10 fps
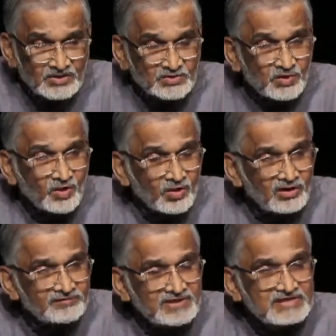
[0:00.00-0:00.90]
So all
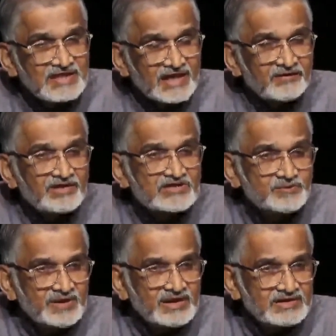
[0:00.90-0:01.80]
of these I have
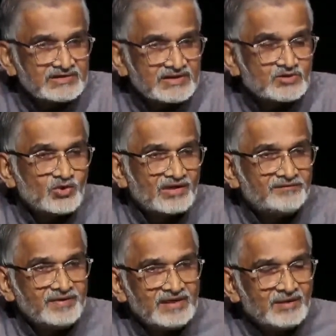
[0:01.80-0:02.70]
experienced, and so I
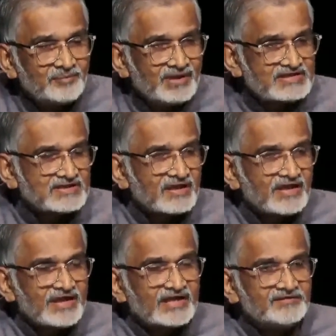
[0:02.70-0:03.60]
feel a personal
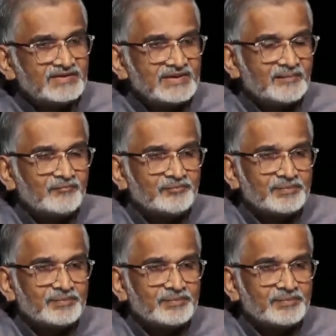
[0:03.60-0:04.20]
connect with them.